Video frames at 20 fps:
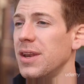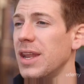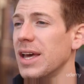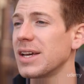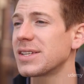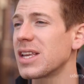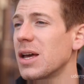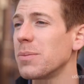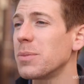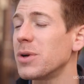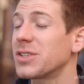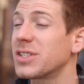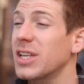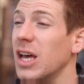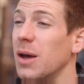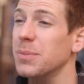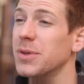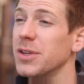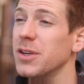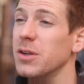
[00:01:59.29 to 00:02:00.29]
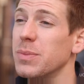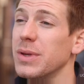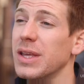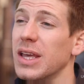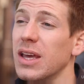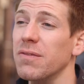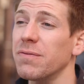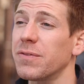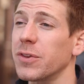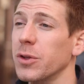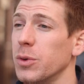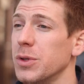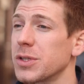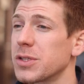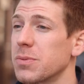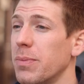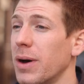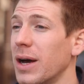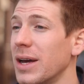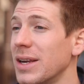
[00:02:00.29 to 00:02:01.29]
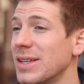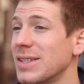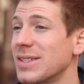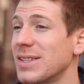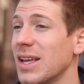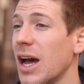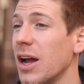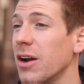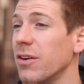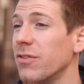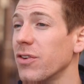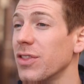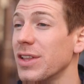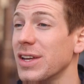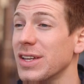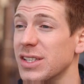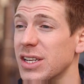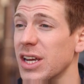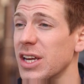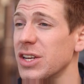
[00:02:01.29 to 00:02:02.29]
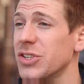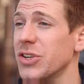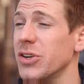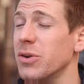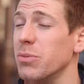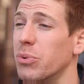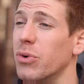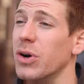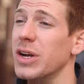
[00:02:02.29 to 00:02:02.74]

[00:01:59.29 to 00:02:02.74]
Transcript: The next time you're tempted to be influenced by a desire for the attention and